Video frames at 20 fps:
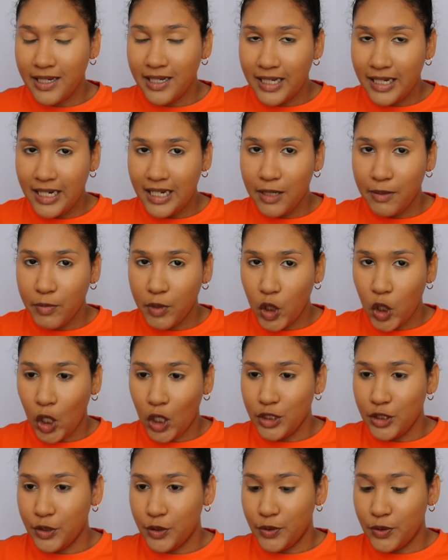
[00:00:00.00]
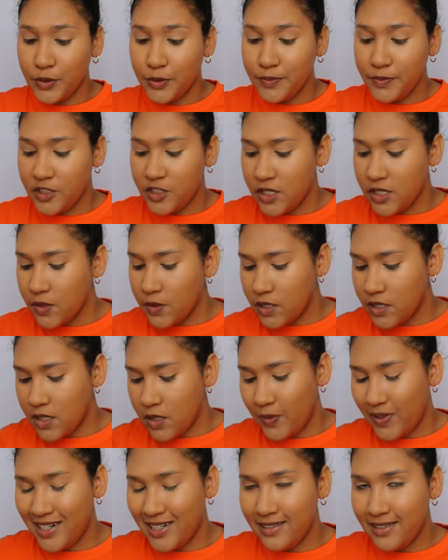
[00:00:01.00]
cream contour just because I
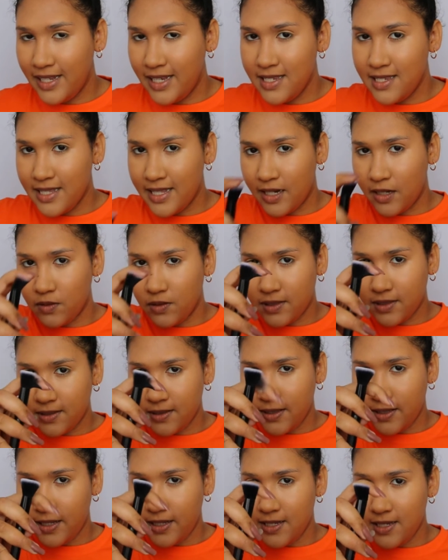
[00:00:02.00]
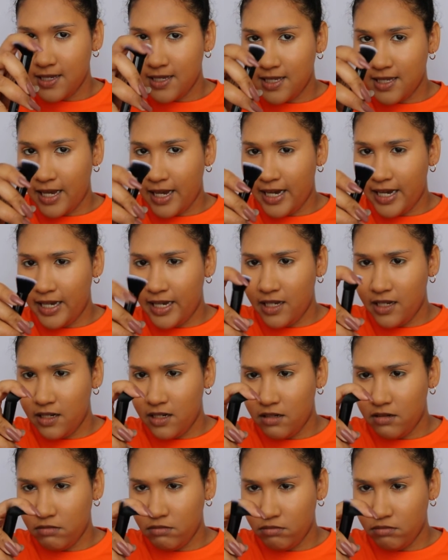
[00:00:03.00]
want to test out this side.